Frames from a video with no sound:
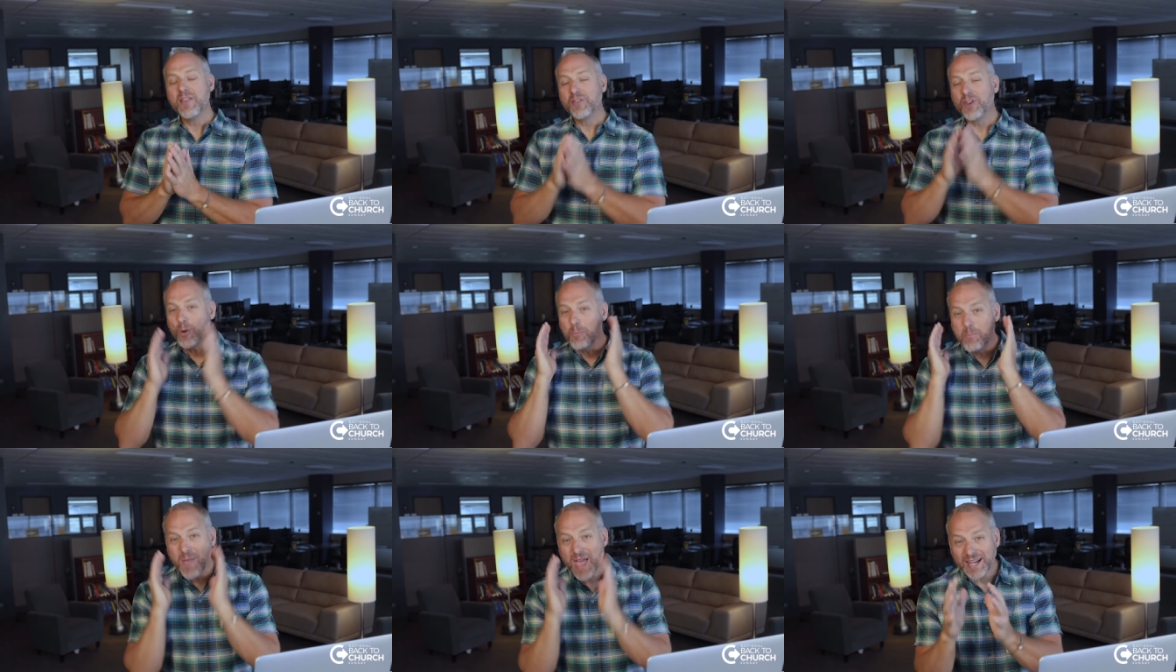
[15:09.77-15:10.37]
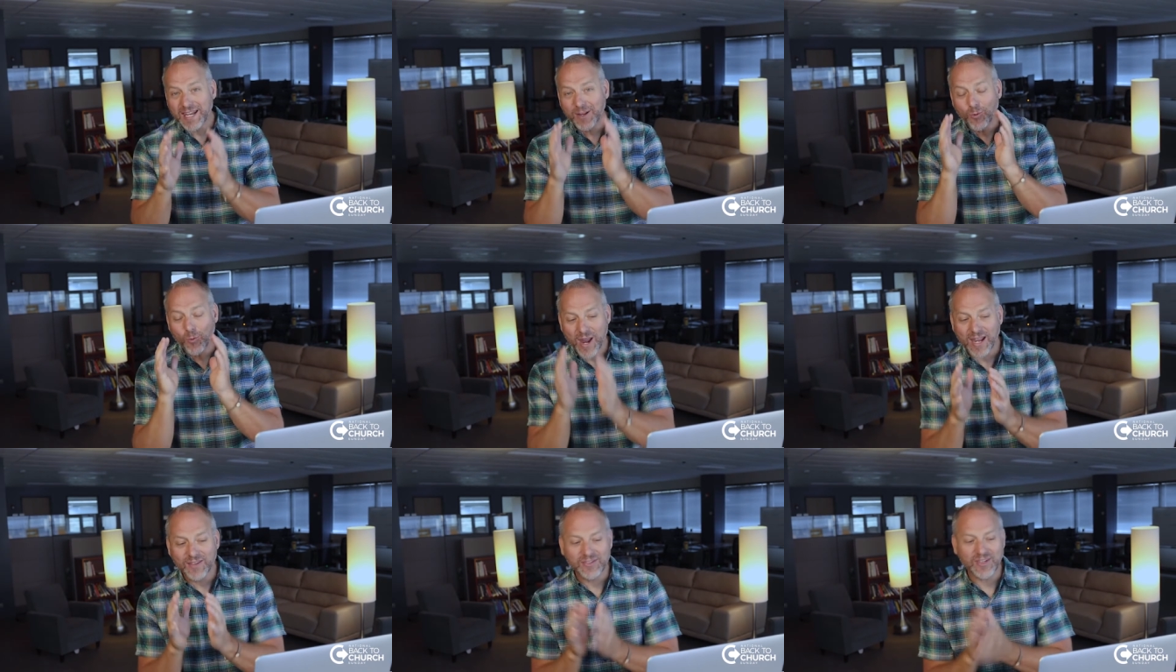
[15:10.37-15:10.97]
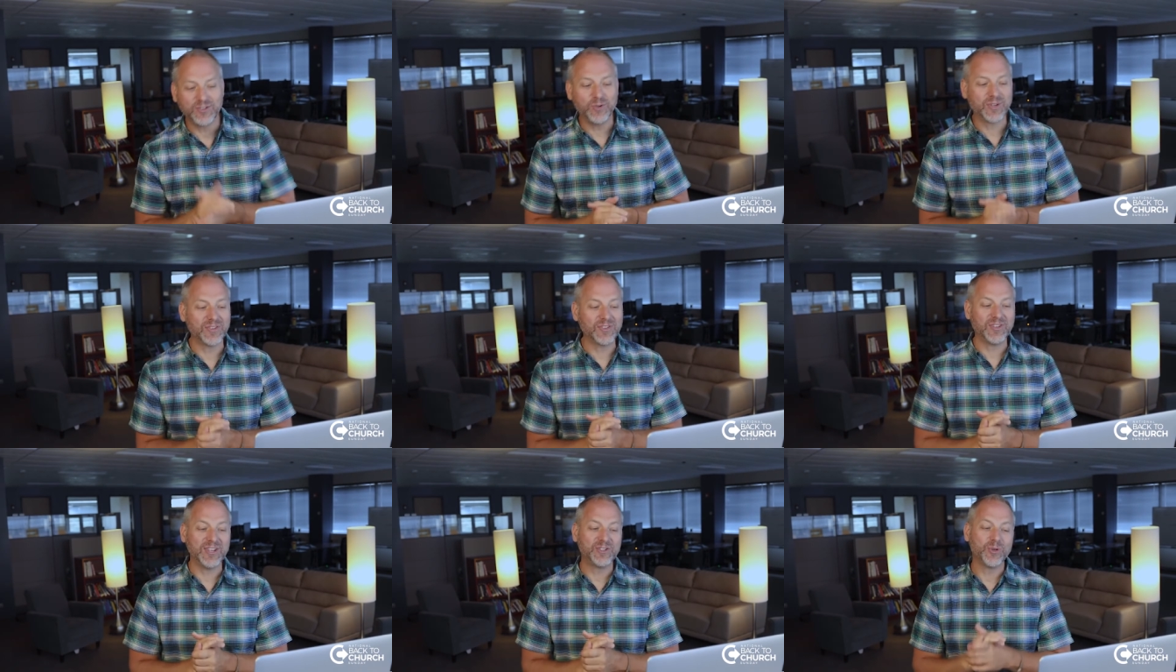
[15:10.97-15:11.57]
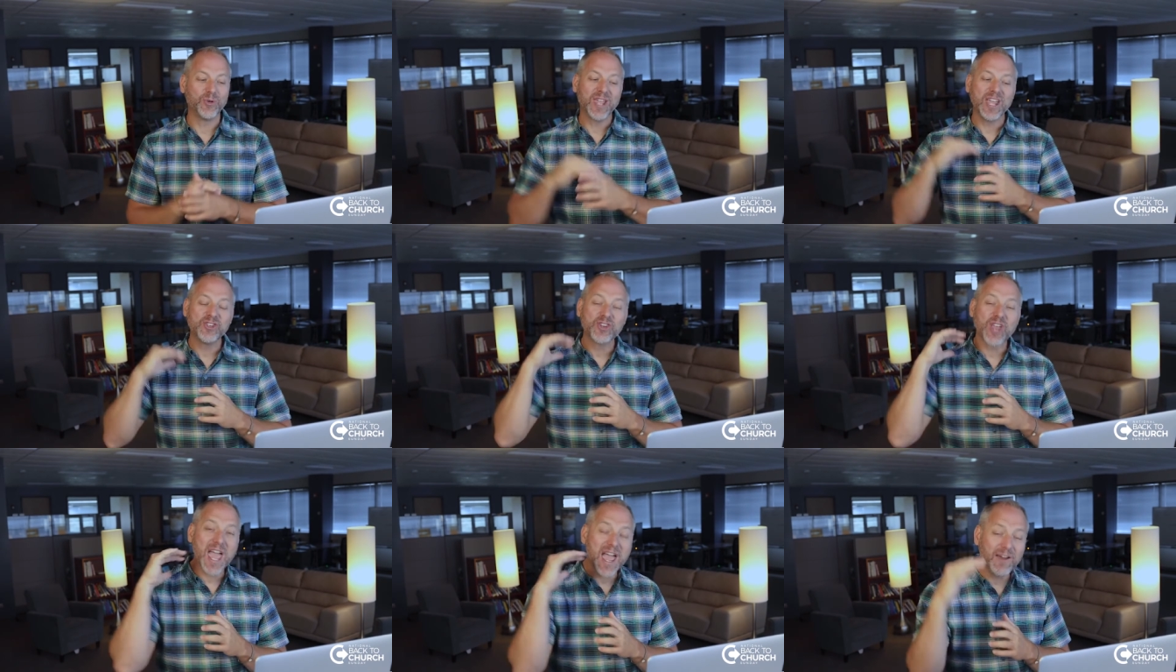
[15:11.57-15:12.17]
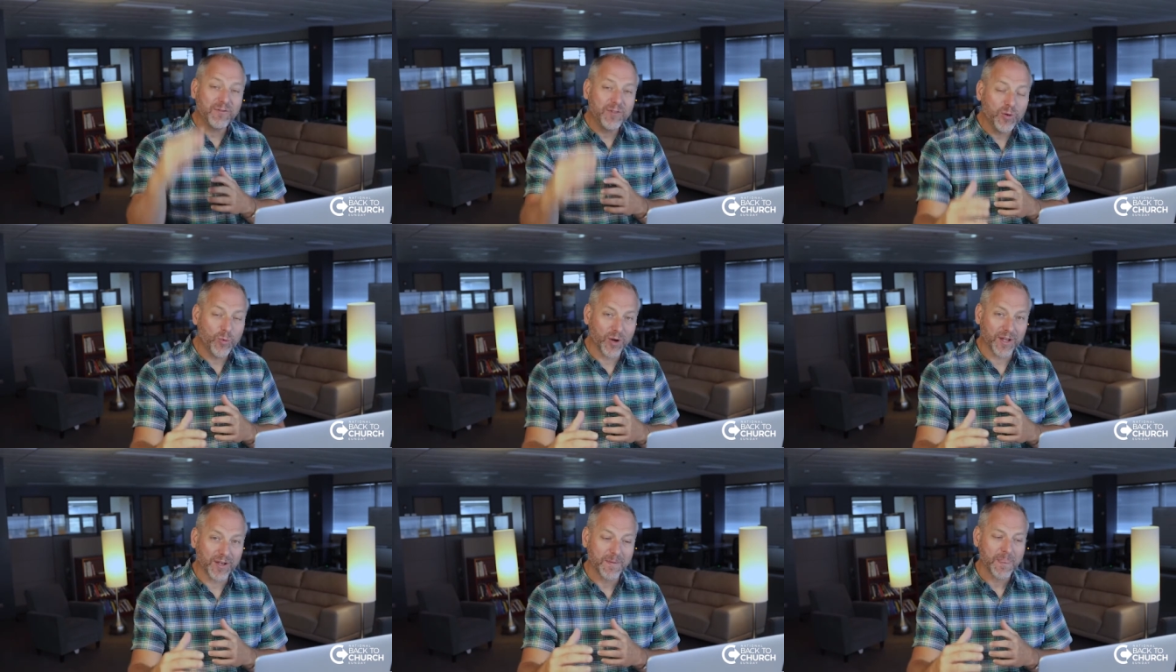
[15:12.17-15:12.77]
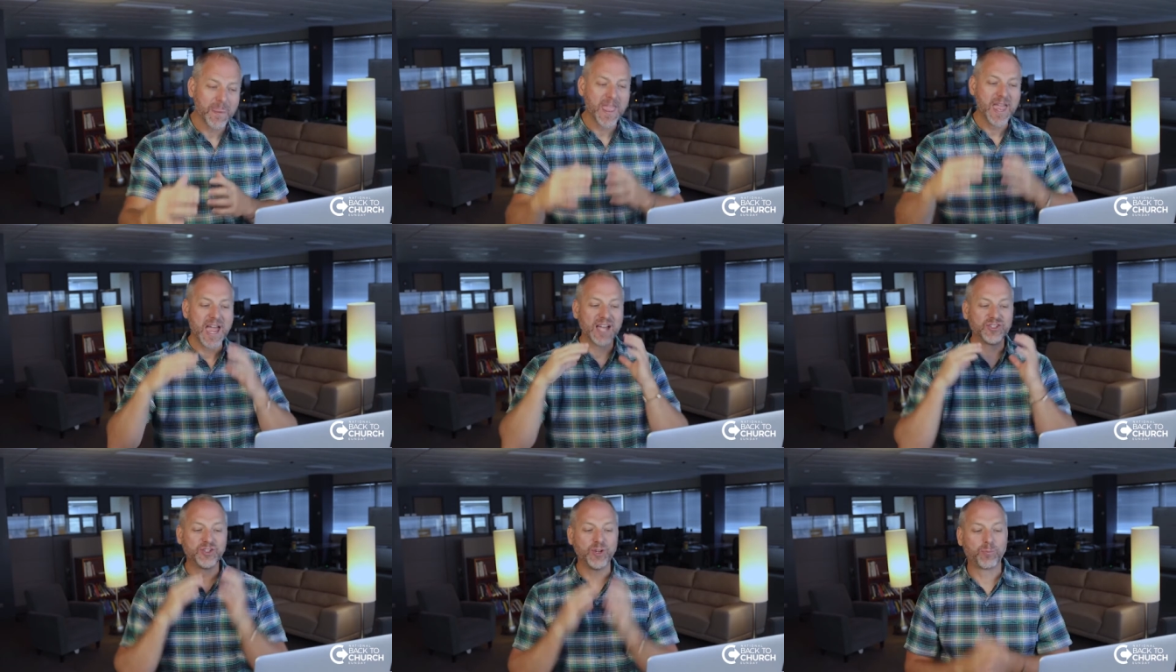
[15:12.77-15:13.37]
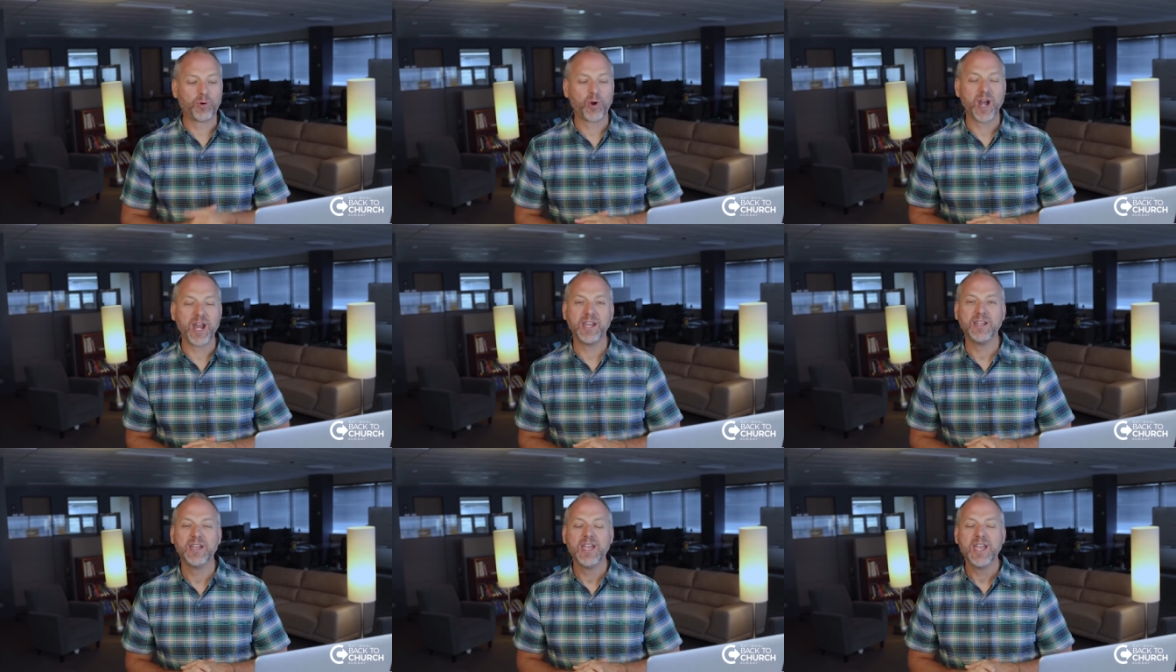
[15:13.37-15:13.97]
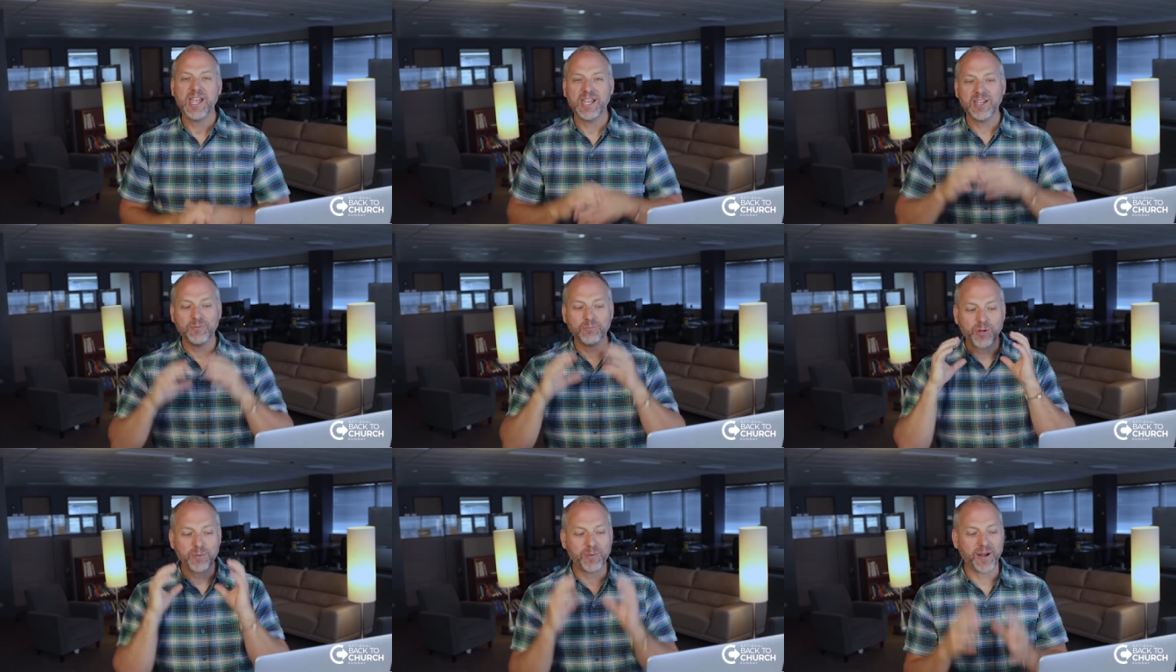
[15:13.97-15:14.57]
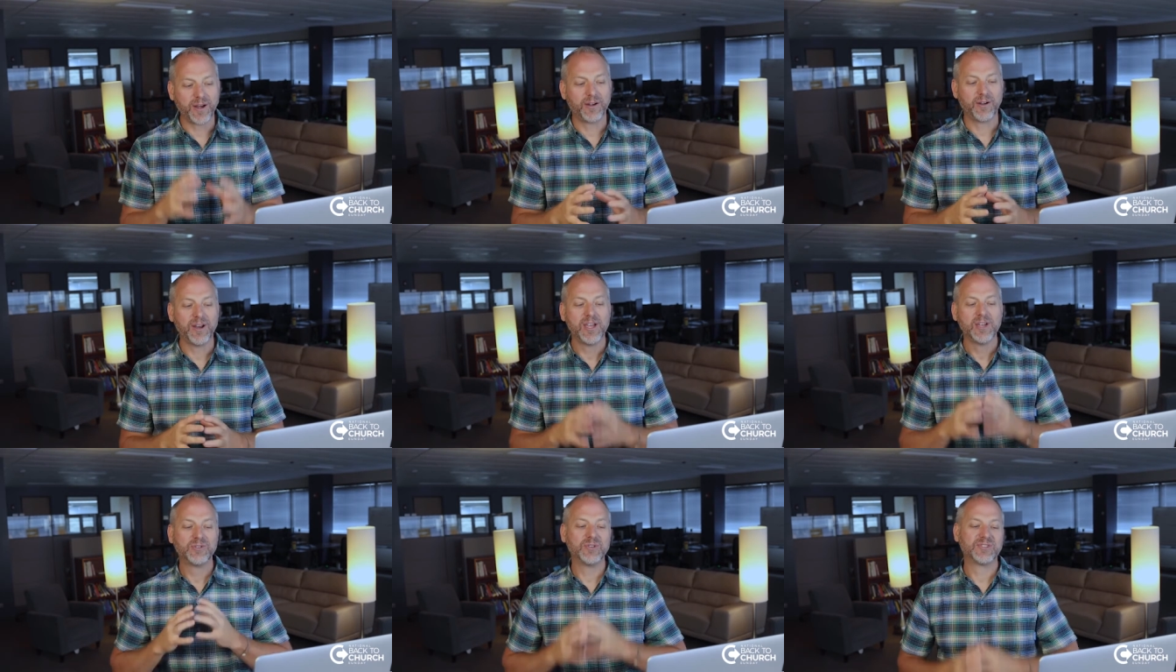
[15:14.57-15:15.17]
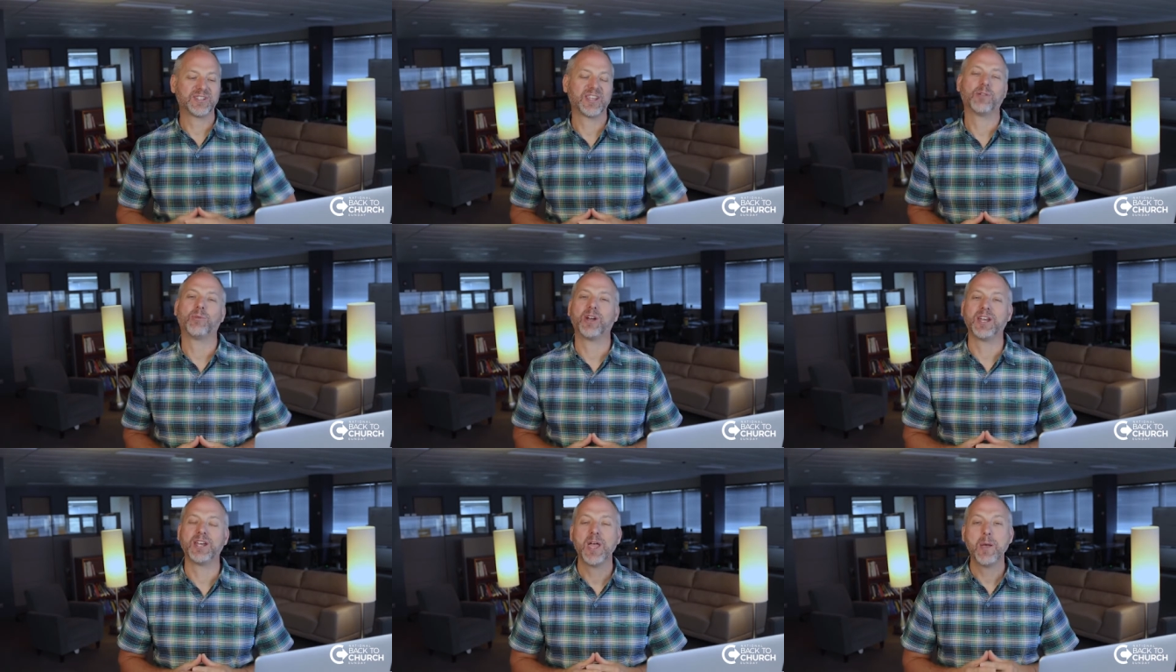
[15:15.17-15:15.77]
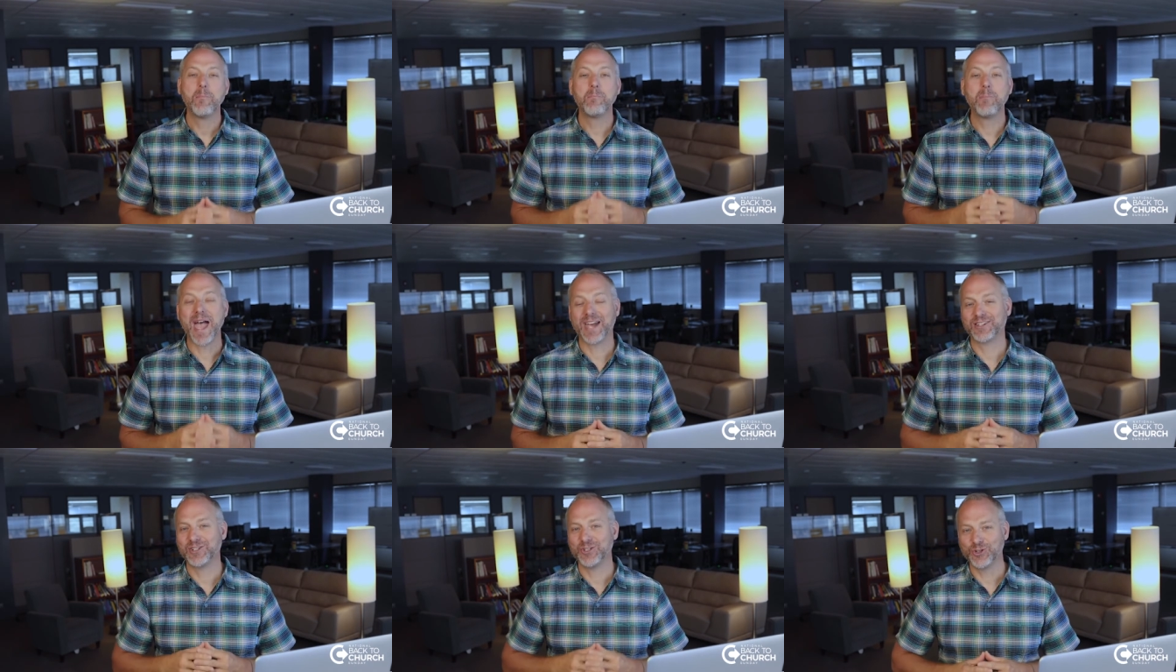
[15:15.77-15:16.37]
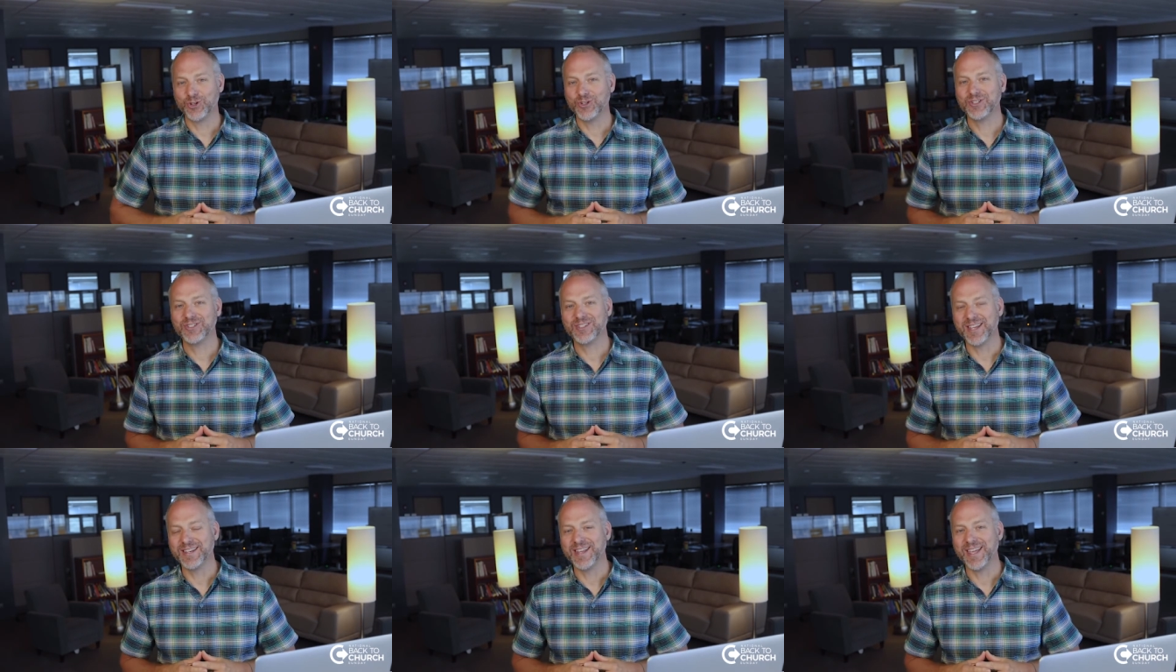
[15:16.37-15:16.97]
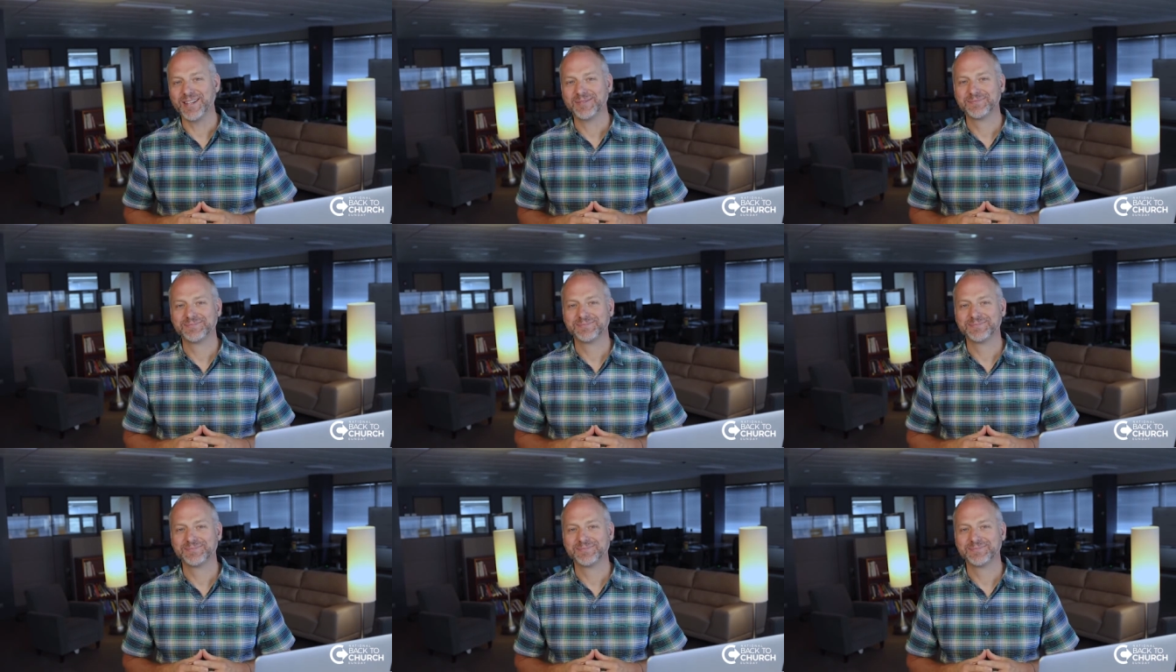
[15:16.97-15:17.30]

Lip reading: There are many ways, as you can see, to engage everyone as you pray and prepare to celebrate Back to Church Sunday.